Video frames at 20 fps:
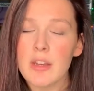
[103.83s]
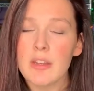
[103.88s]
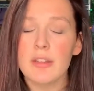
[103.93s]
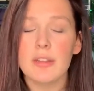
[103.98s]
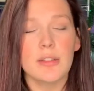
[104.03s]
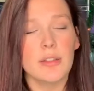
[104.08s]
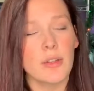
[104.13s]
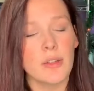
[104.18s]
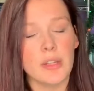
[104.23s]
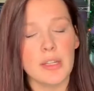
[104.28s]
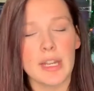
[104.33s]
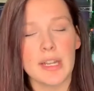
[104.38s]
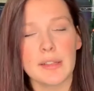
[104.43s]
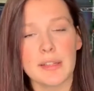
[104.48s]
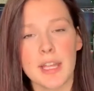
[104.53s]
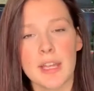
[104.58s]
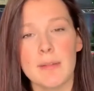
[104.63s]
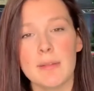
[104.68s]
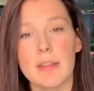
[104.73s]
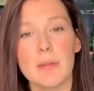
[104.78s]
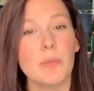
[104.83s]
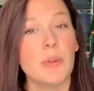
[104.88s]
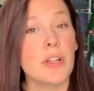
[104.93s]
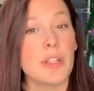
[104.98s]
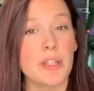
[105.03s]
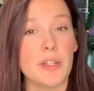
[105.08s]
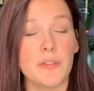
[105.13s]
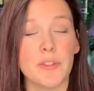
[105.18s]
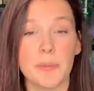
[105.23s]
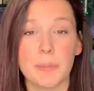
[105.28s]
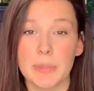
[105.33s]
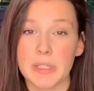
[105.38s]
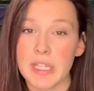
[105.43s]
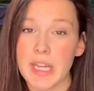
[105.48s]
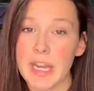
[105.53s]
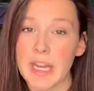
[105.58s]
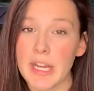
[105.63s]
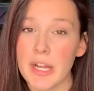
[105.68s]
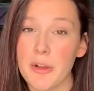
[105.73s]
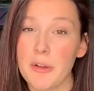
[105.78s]
So the next items are more so for
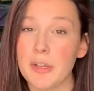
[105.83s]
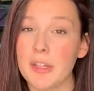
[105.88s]
Potato,